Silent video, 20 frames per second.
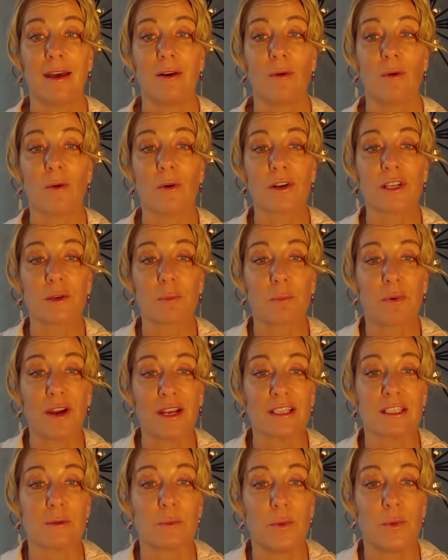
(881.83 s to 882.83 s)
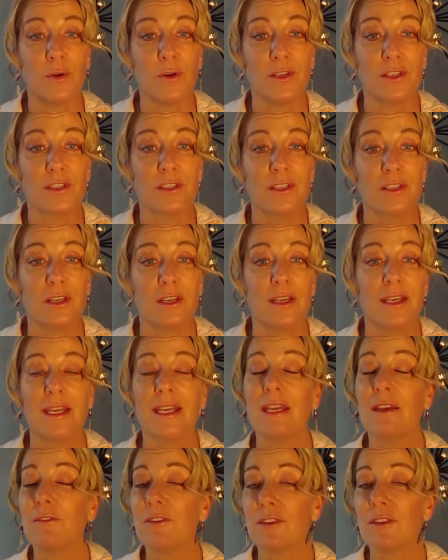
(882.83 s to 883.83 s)
or depressed point.
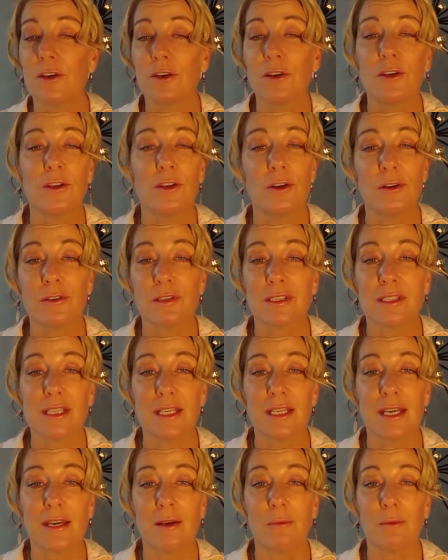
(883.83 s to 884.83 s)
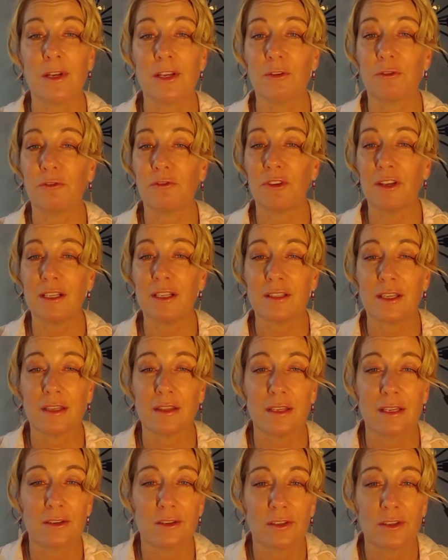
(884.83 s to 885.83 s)
Even though you don't see it, when you feel
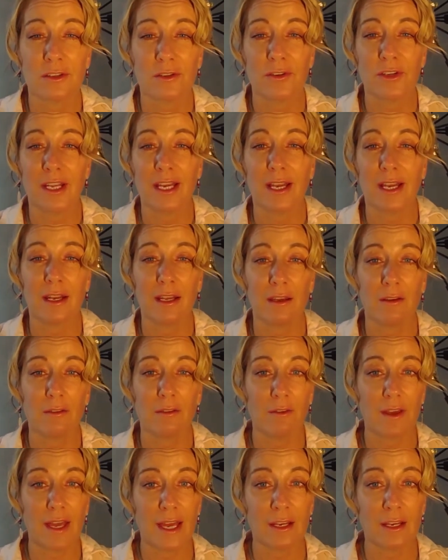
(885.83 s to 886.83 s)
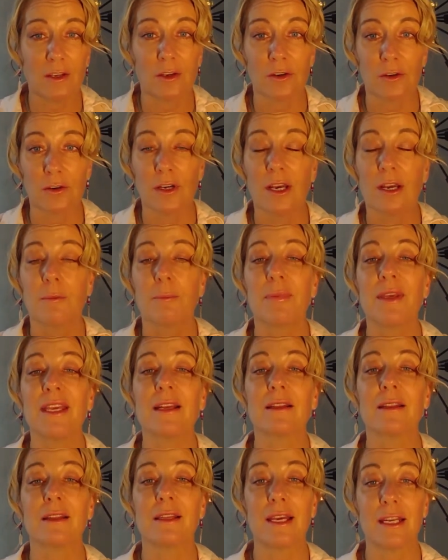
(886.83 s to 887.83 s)
that you're negative and you're
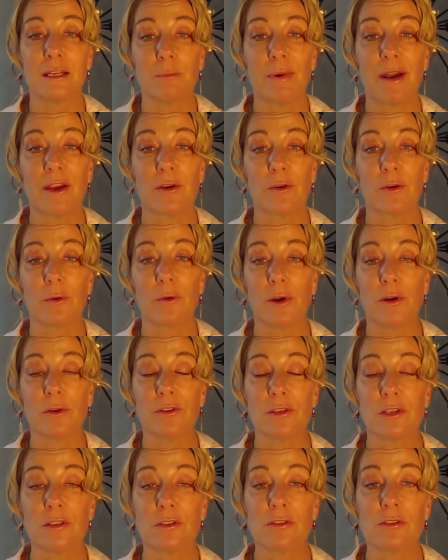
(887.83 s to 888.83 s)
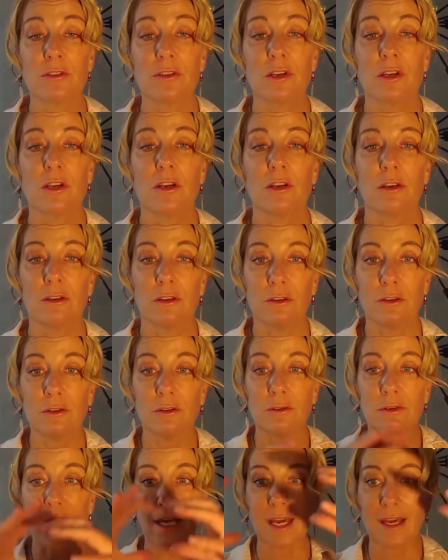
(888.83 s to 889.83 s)
being led by your emotions,
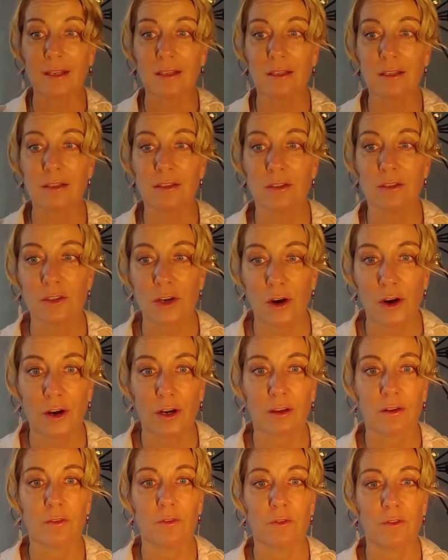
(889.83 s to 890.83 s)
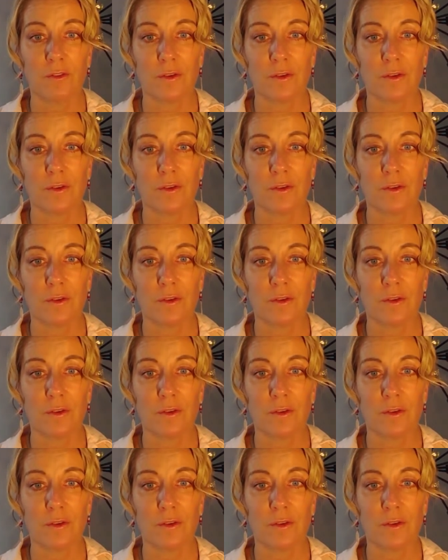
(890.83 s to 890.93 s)
you get dark